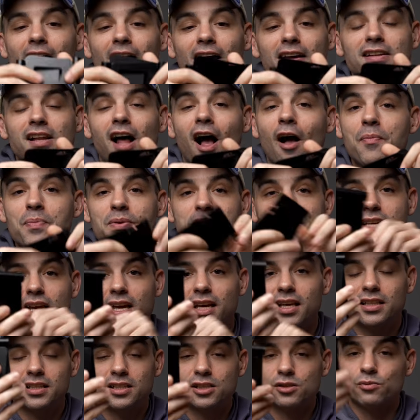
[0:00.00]
had, I've been
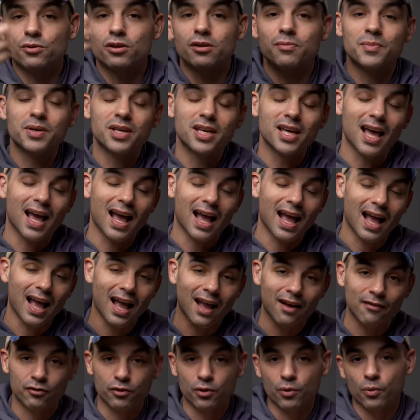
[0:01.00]
taking this with me
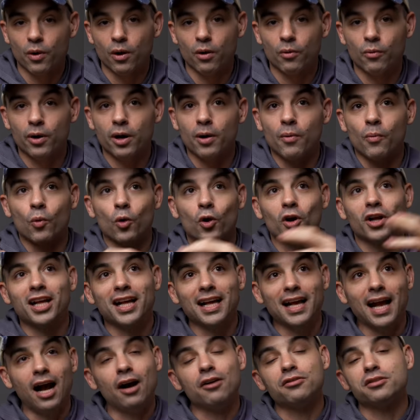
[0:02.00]
everywhere when I'm
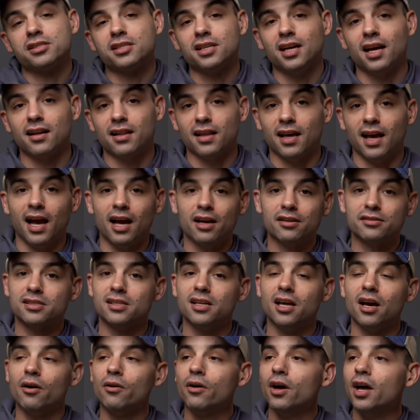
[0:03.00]
working outside of the house
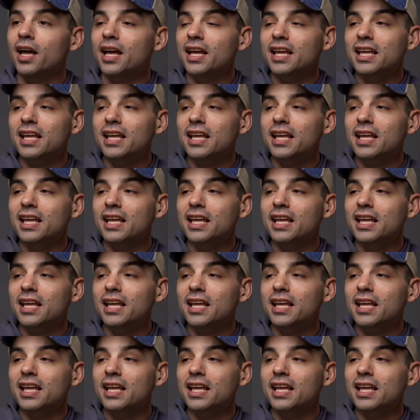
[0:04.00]
now.